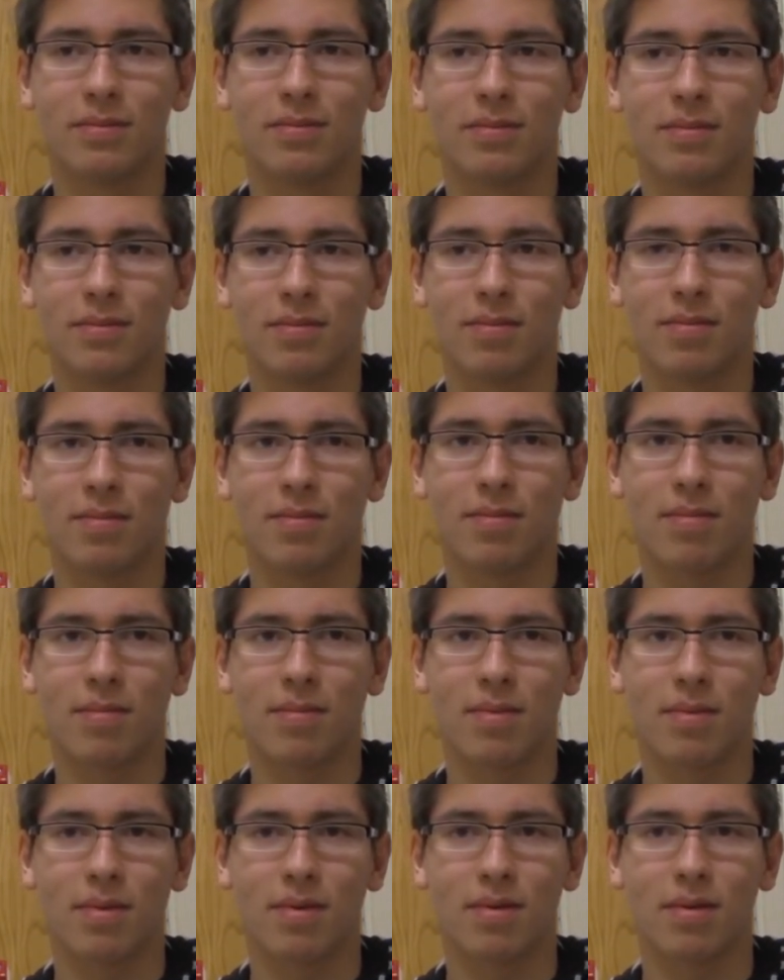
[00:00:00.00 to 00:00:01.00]
So,
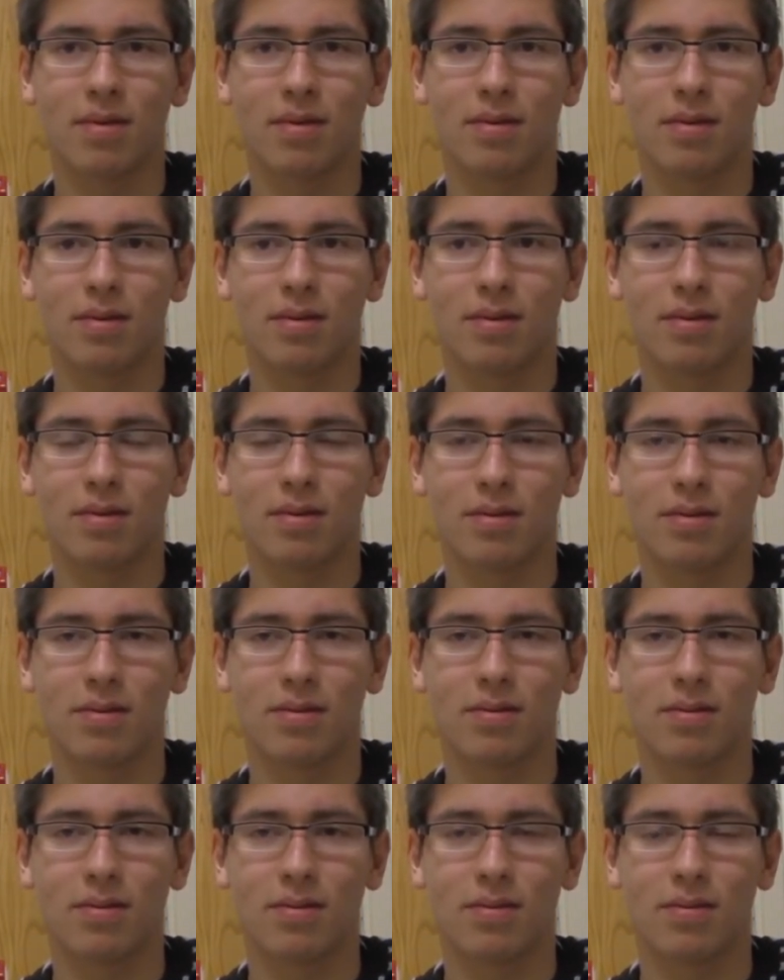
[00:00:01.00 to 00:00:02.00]
um,
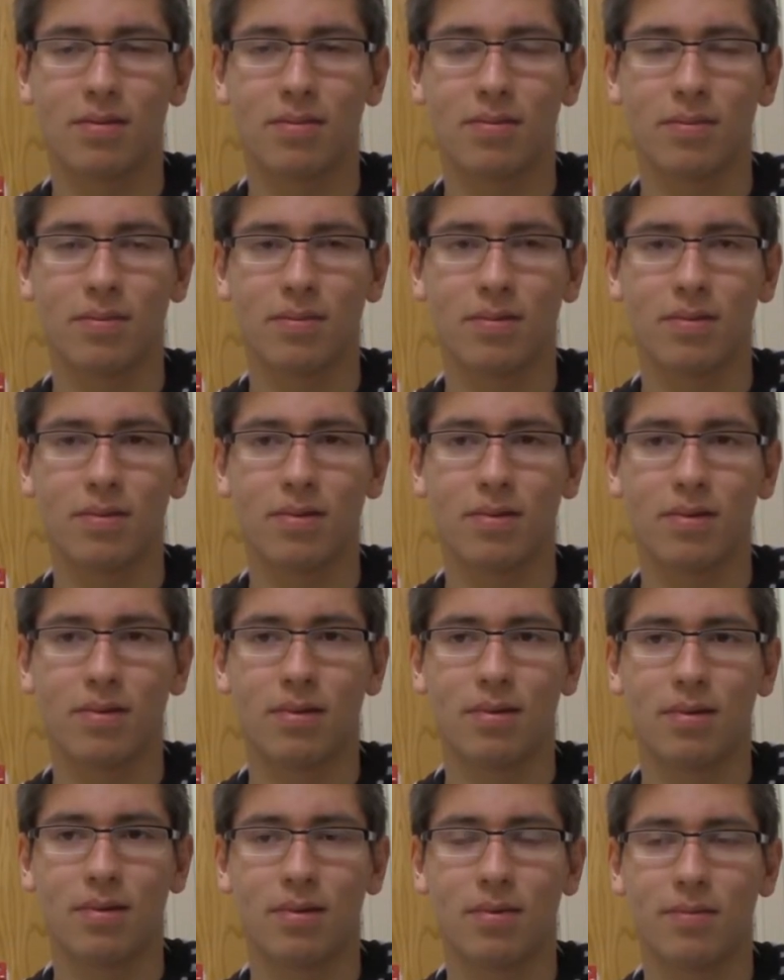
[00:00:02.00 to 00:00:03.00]
after high
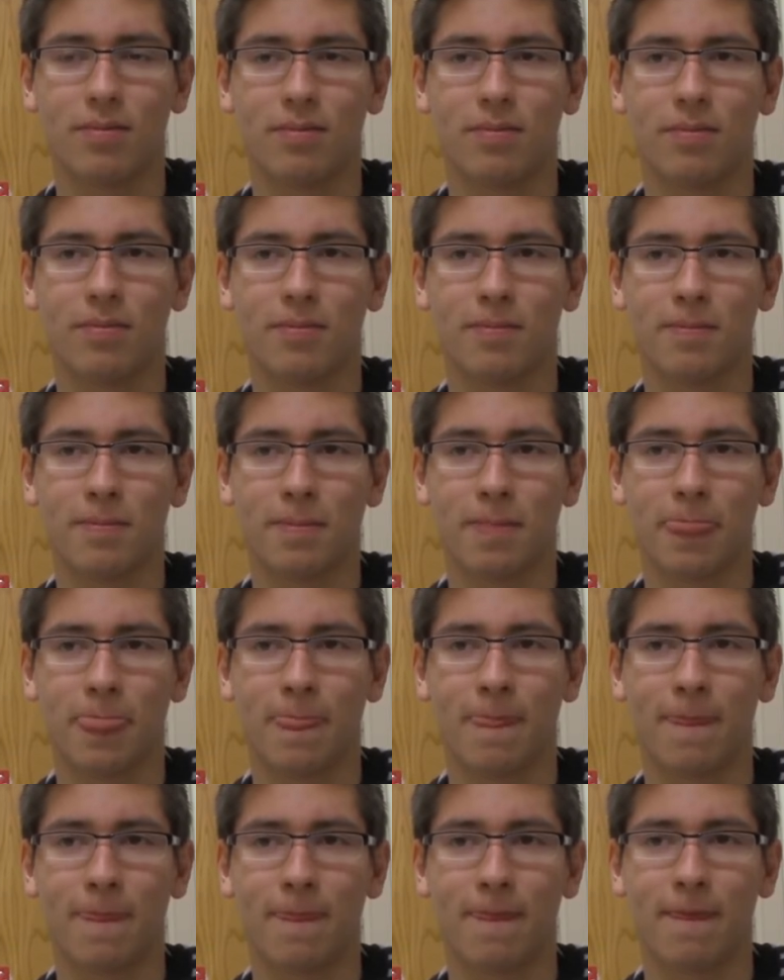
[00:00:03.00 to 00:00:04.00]
school, what what
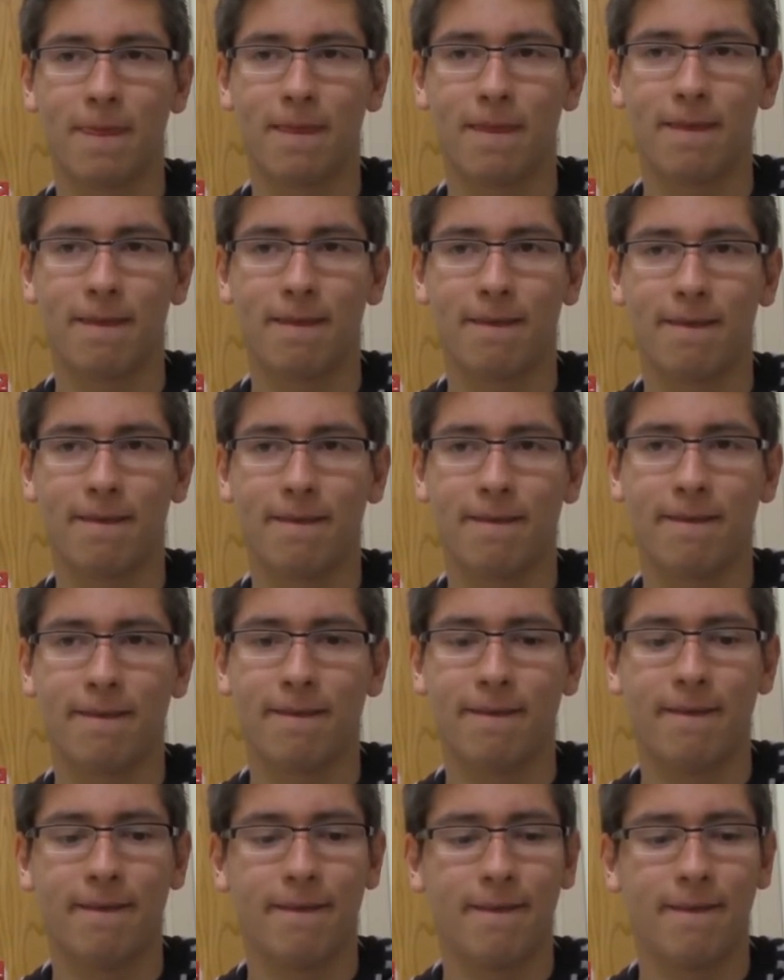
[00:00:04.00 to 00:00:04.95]
do you plan on doing?